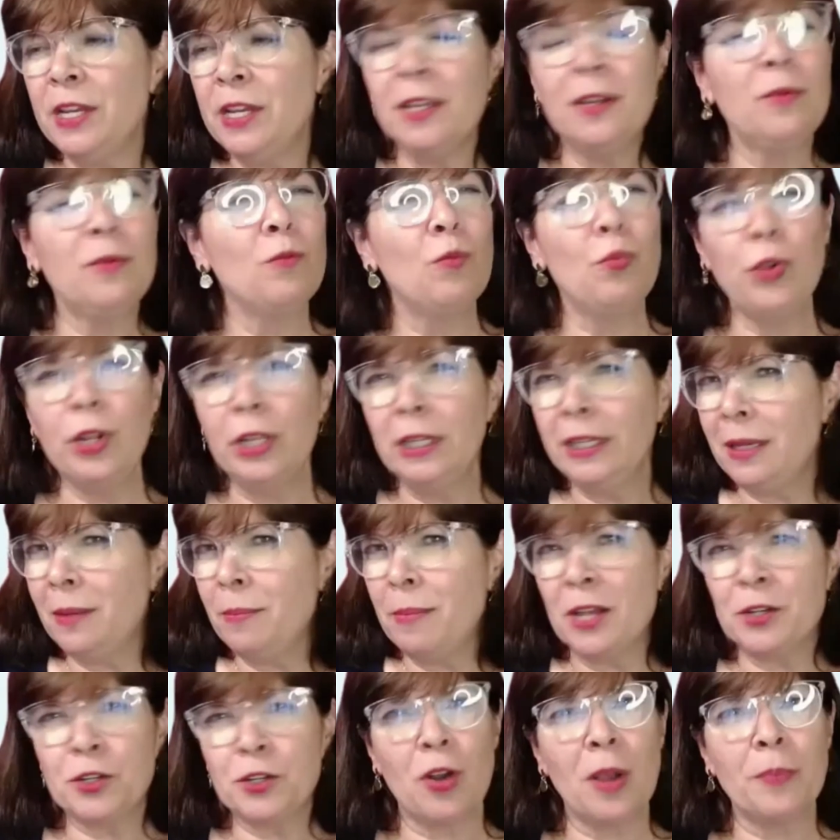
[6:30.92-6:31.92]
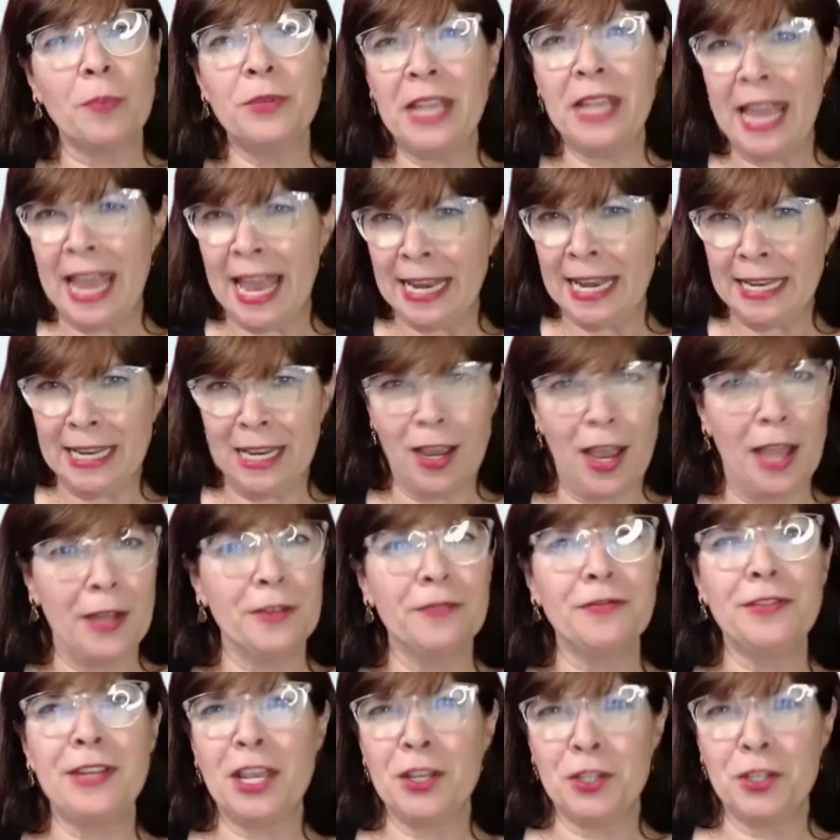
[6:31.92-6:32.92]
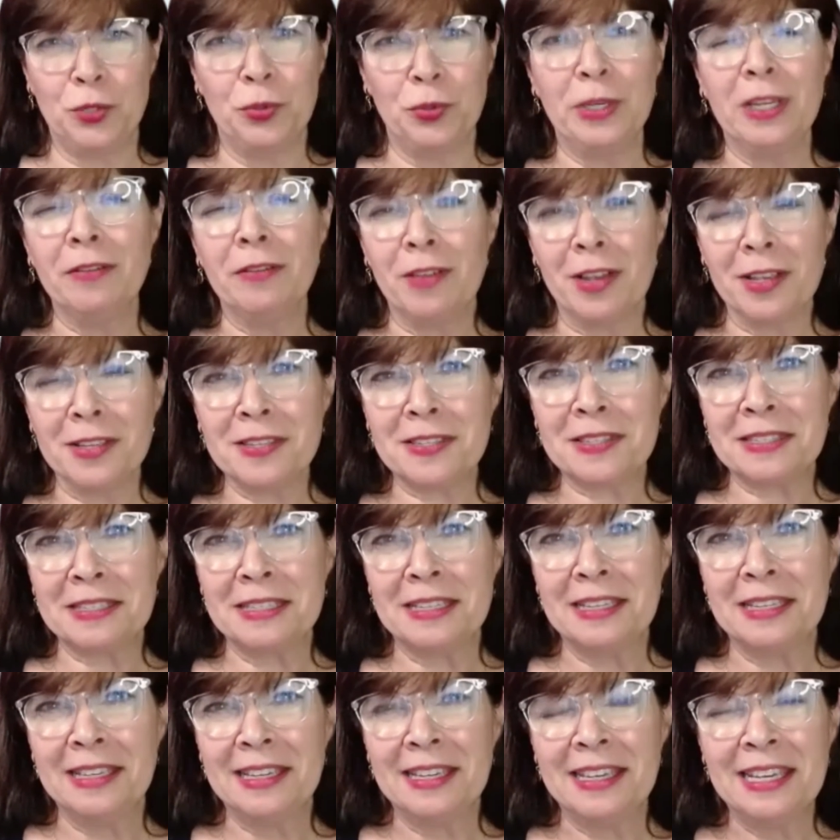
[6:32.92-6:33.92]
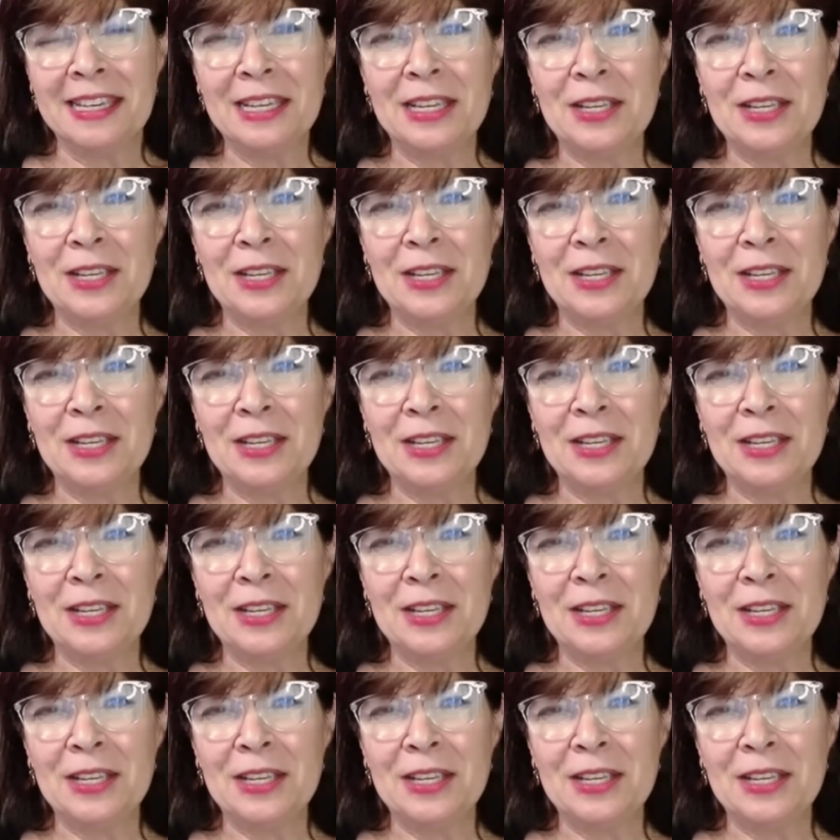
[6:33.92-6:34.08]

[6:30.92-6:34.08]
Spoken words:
really measure up to any kind of test you give us. And